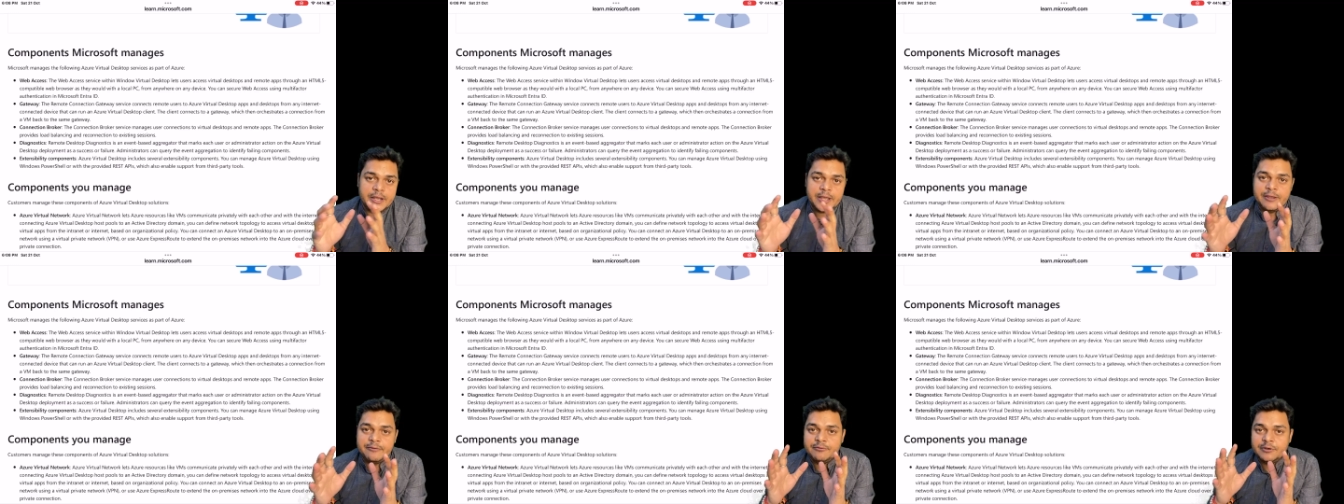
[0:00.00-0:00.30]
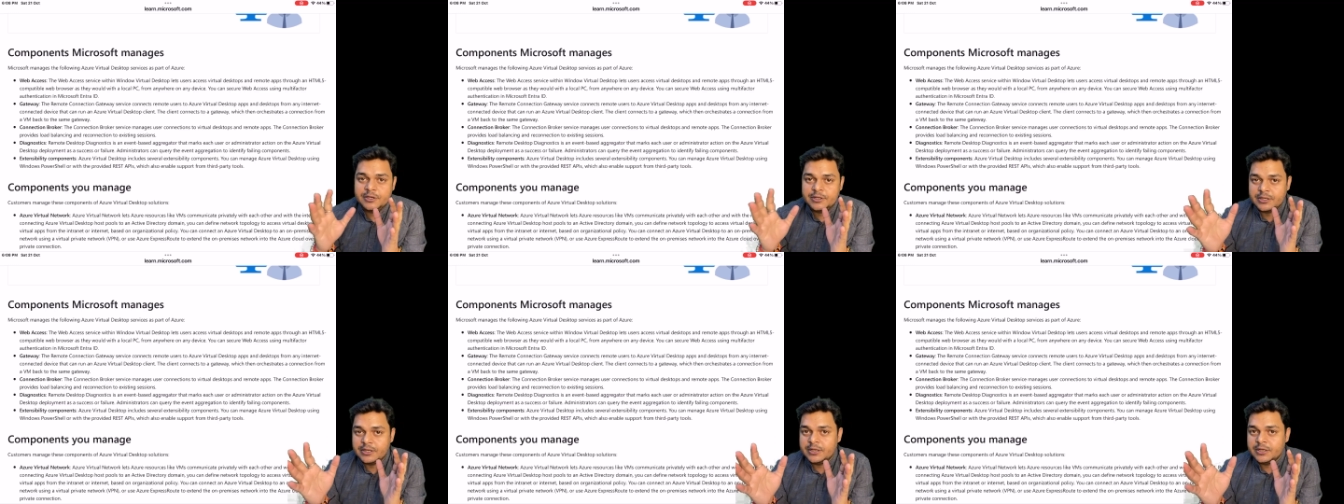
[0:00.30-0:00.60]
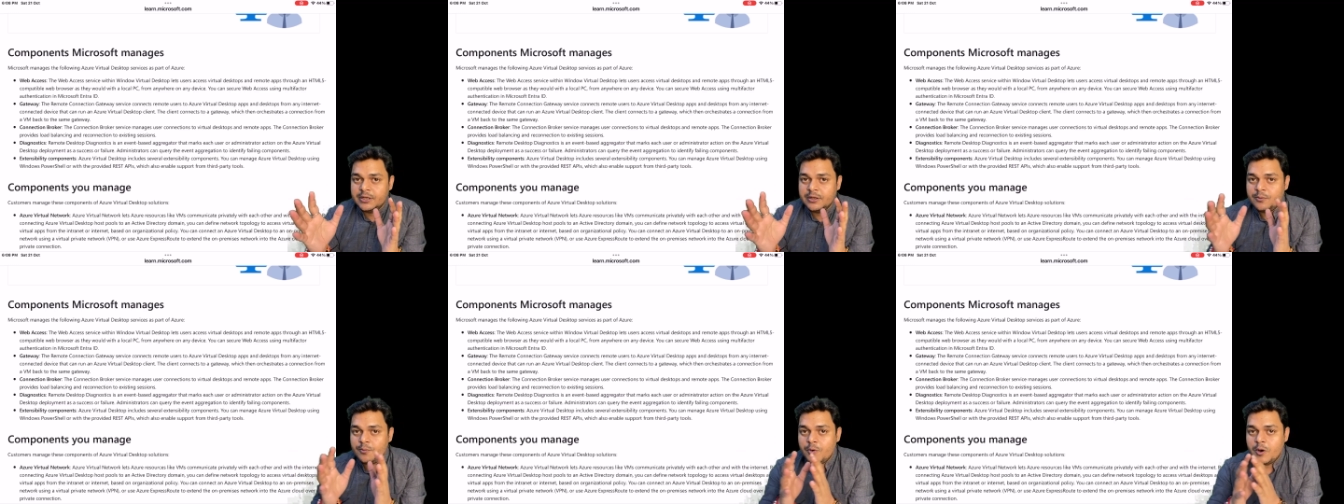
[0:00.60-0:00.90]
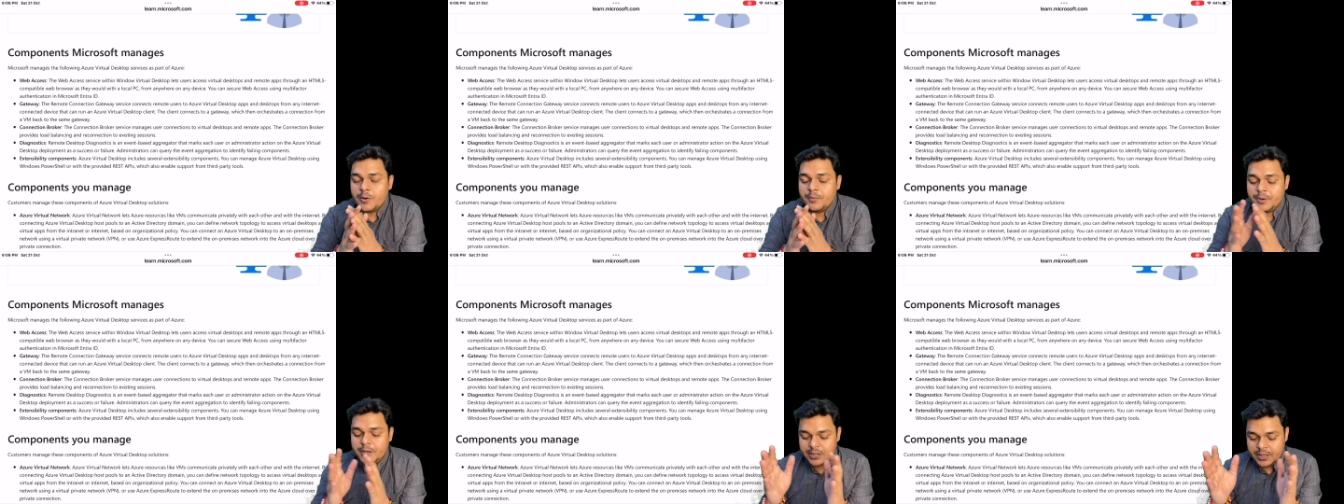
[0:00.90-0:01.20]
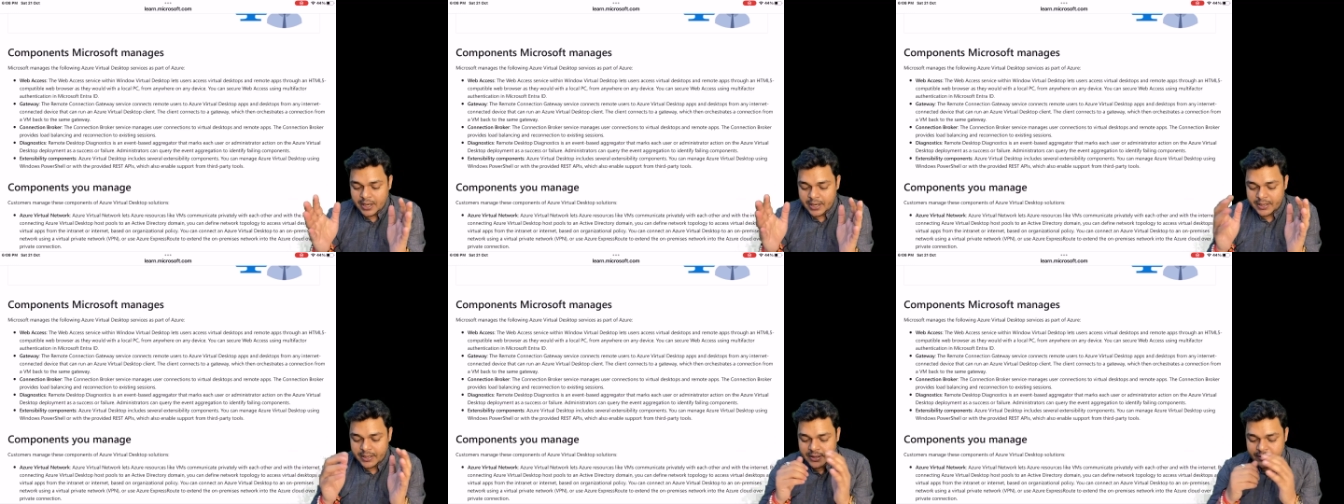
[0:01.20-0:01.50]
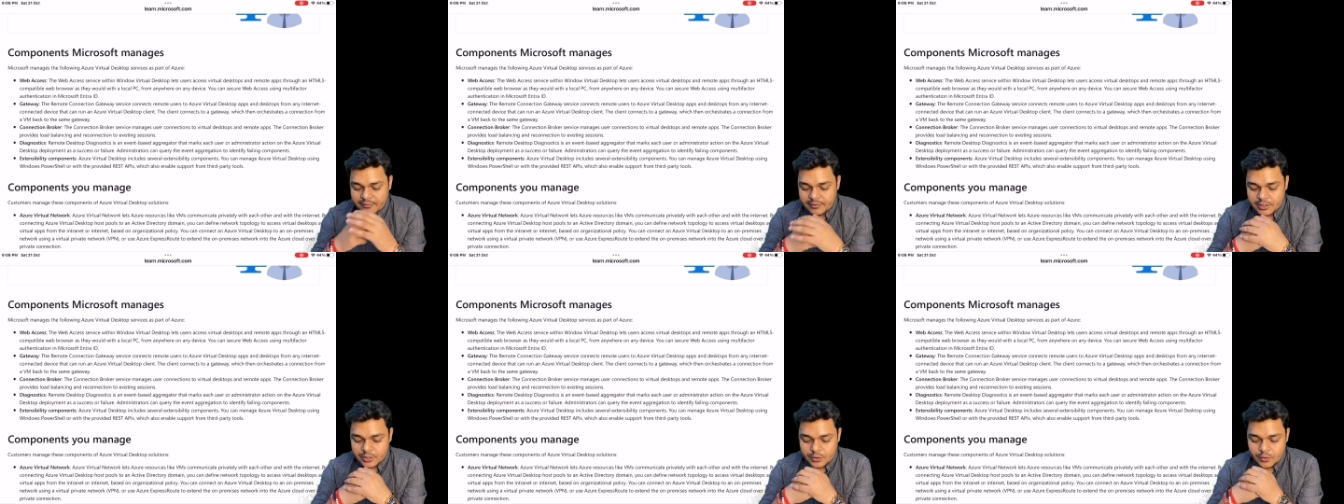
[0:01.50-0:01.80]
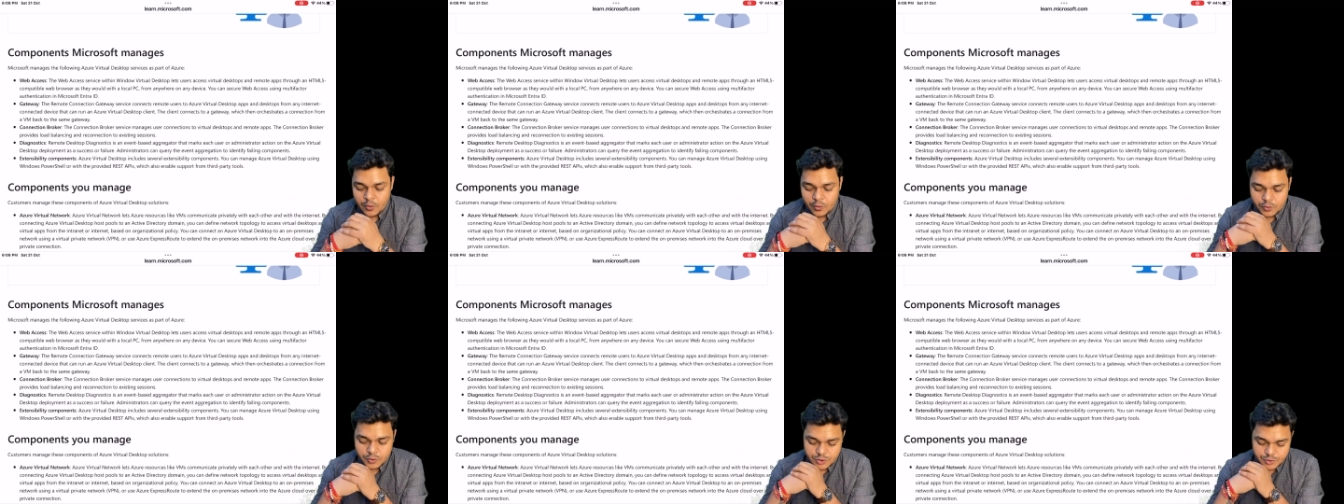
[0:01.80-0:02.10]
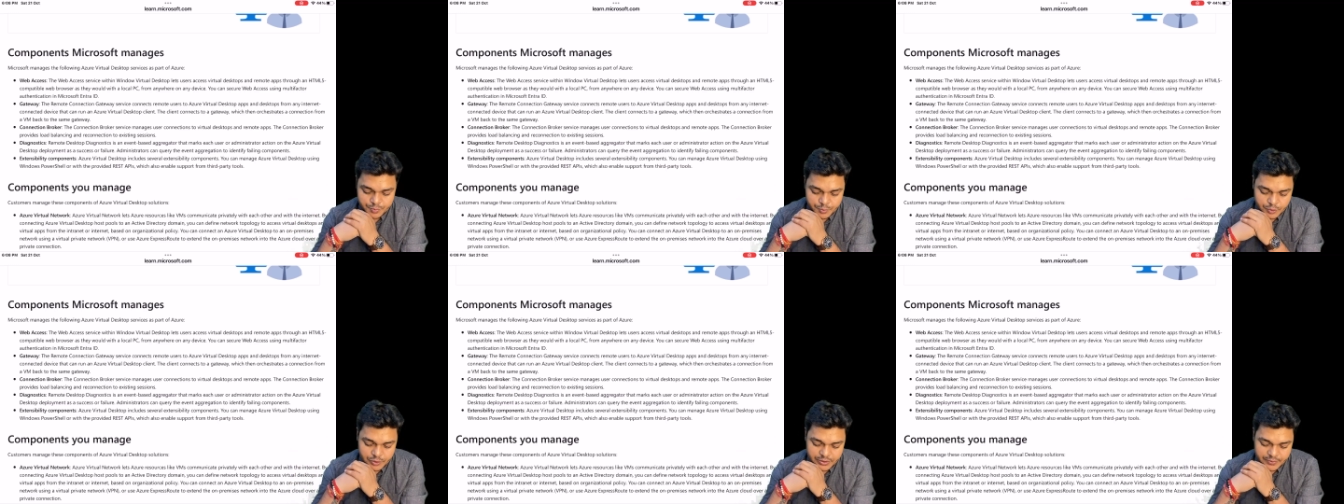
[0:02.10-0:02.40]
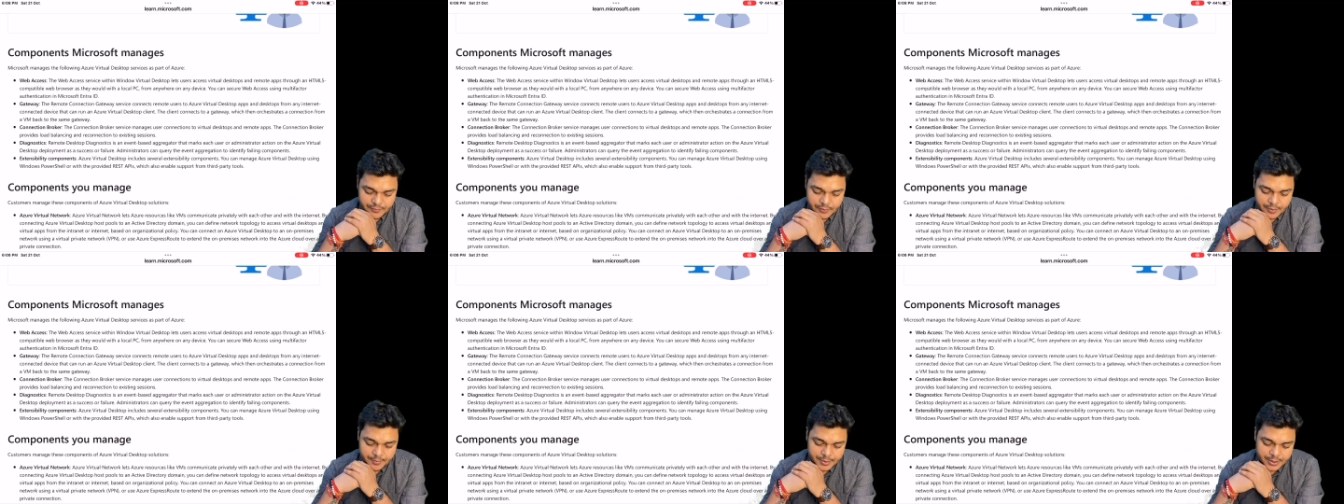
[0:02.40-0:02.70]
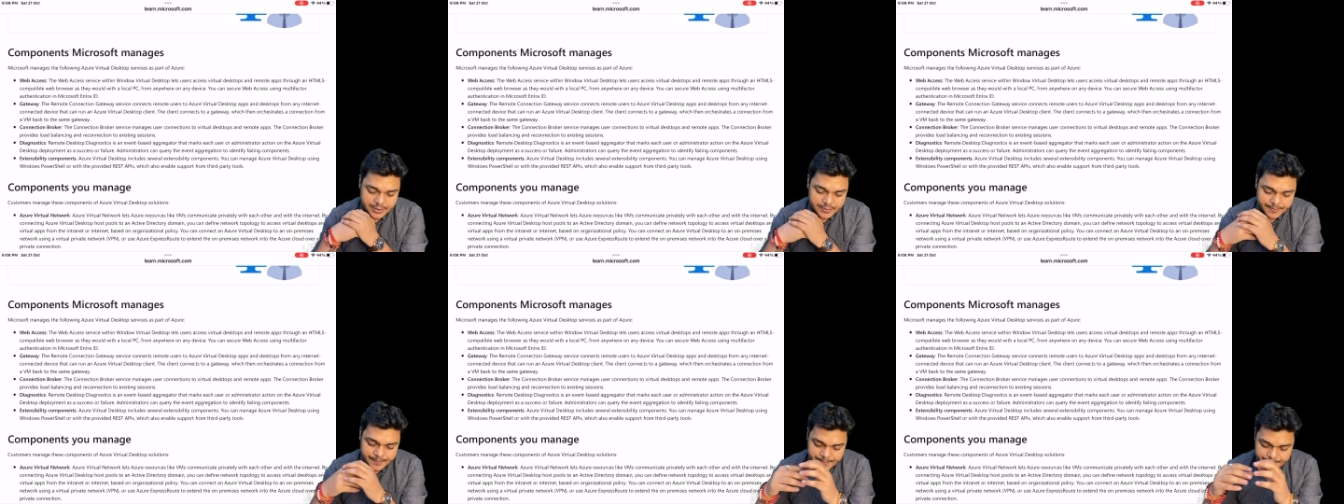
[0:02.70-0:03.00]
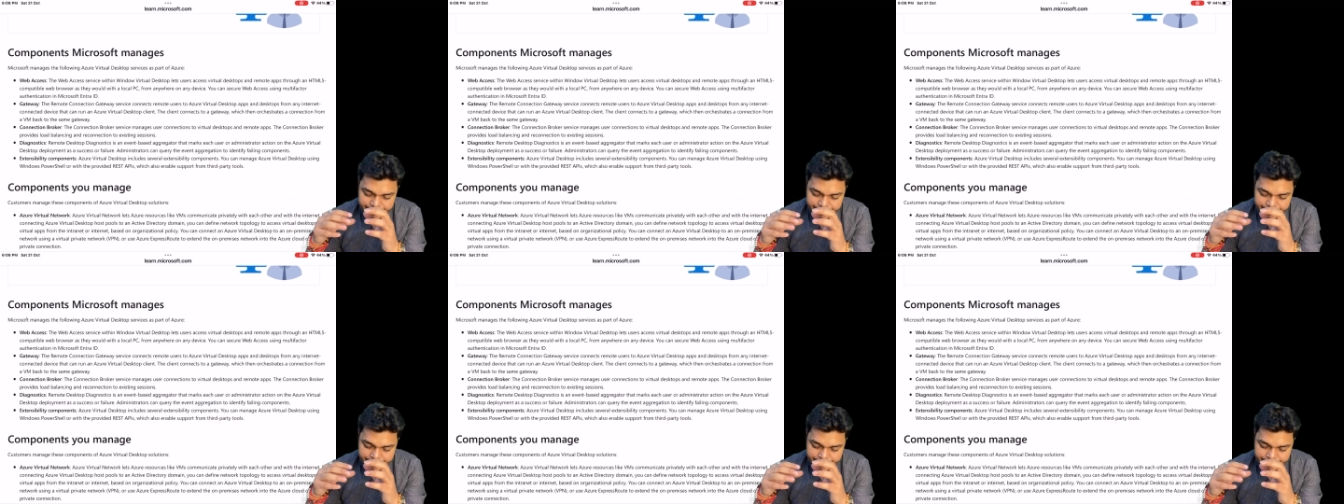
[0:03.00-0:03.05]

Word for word: AVD environment or AVD host pool environment.